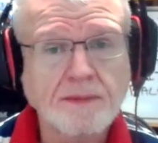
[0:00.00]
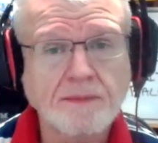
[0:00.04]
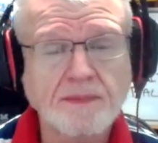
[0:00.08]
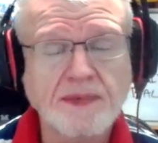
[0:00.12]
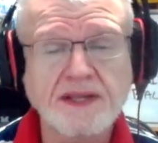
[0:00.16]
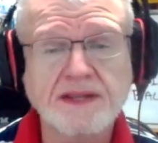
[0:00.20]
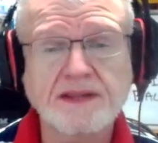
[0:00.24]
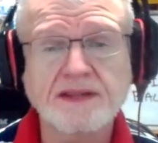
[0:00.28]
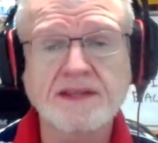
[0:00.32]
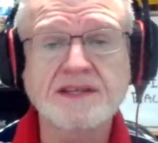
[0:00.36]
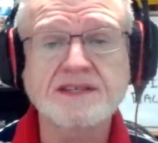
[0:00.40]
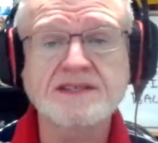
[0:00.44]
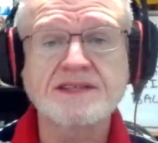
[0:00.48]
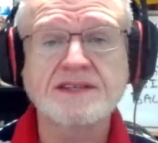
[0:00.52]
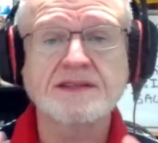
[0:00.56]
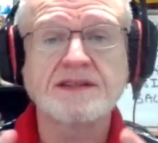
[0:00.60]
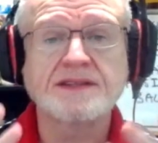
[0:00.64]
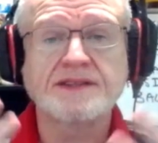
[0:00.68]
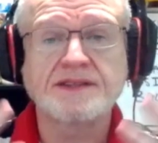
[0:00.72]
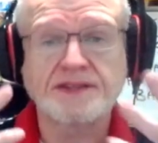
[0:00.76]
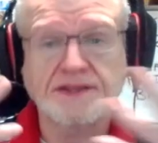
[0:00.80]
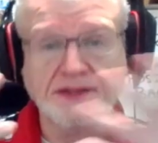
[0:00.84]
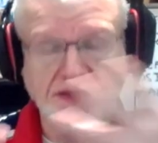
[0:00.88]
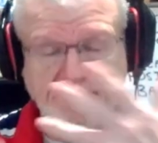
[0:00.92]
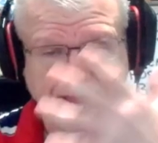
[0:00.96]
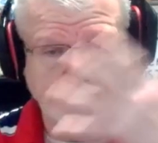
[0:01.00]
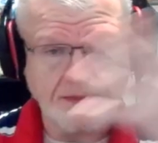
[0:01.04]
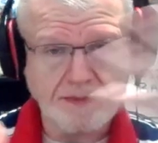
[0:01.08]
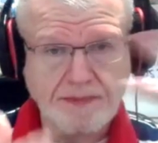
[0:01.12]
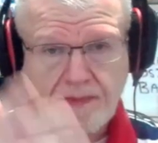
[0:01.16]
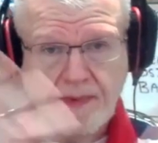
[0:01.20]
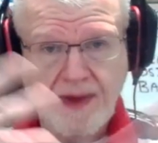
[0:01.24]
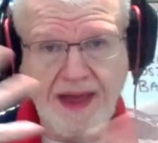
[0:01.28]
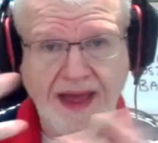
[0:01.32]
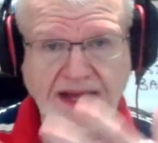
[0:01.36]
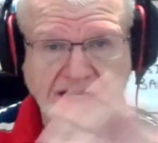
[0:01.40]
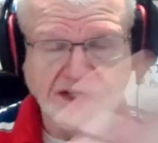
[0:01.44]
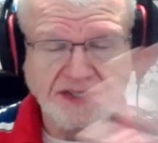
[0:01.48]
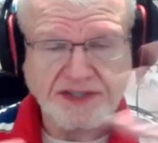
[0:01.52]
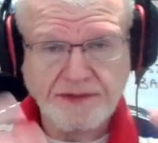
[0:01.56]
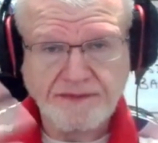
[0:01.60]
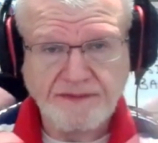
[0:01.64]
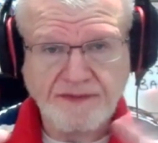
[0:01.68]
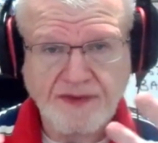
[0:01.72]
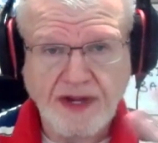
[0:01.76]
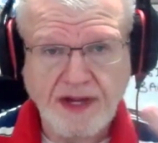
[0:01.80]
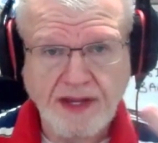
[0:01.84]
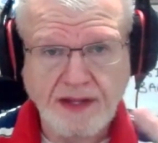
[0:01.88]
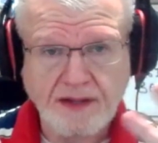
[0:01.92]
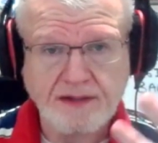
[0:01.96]
but this batch of
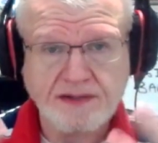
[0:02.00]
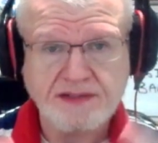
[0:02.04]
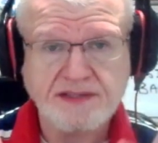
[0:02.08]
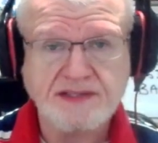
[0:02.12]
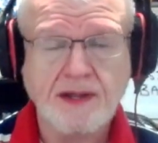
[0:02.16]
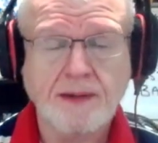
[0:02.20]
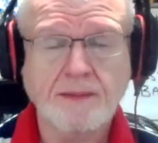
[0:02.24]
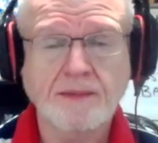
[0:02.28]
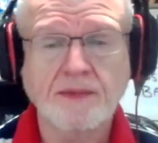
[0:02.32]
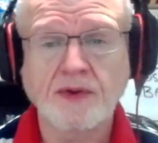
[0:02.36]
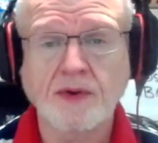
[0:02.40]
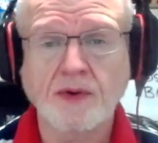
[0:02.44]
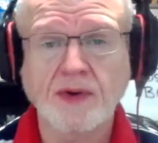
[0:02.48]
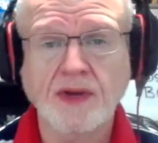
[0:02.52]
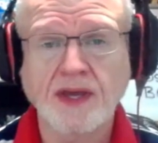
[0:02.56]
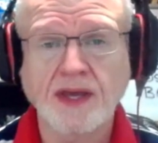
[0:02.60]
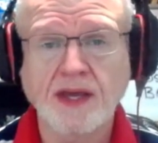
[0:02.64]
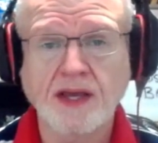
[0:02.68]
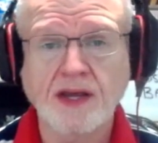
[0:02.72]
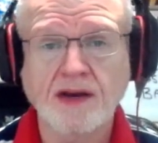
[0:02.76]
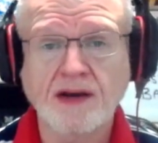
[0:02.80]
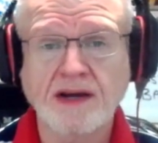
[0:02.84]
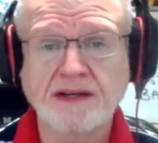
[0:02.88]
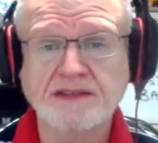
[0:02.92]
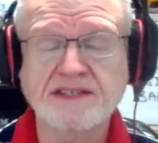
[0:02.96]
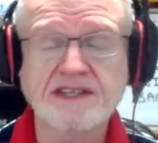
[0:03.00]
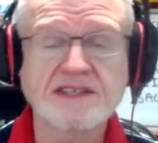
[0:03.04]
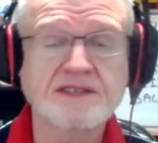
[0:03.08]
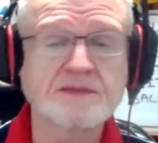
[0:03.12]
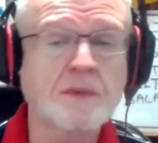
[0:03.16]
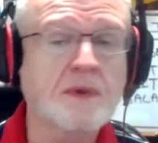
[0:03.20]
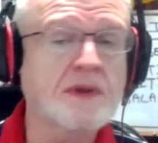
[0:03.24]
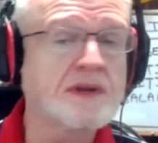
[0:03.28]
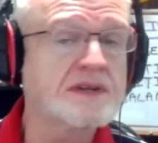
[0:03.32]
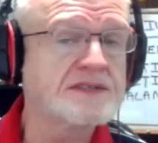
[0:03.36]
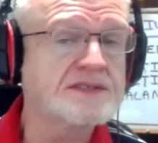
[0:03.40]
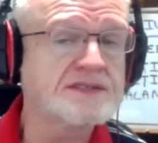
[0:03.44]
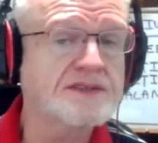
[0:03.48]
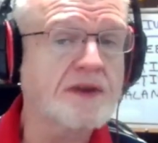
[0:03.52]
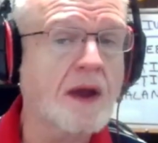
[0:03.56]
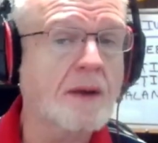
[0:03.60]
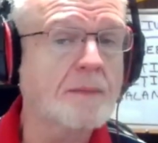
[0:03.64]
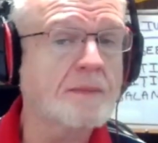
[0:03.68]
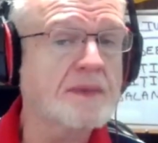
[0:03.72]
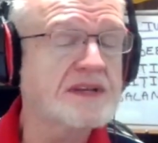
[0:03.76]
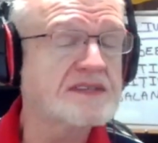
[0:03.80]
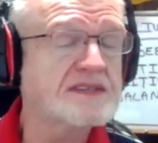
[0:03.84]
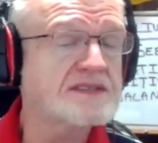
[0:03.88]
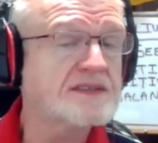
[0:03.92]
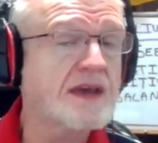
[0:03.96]
videos I'm doing here, I just want to
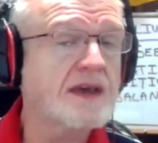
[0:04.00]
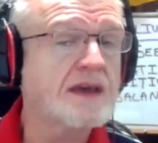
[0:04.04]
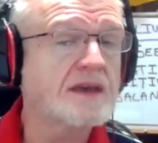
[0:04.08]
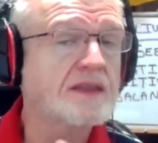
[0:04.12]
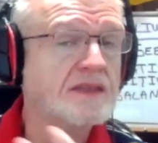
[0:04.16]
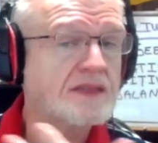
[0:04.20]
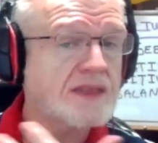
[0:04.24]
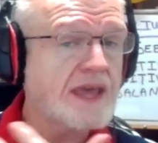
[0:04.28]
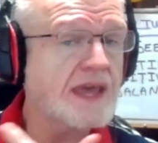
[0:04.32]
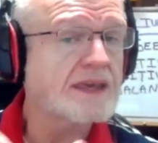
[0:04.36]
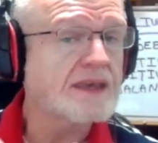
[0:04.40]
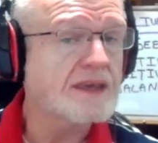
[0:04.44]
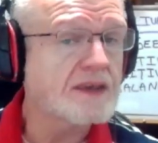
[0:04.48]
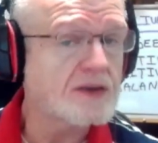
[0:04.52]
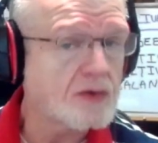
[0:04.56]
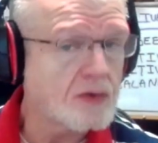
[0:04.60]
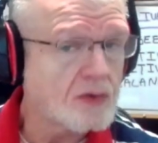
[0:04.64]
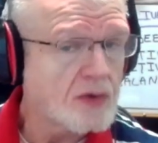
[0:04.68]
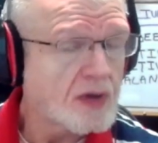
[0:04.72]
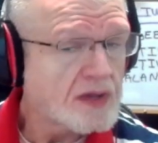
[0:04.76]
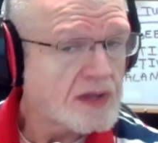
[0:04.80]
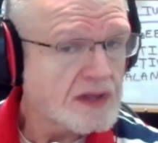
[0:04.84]
start by saying thank you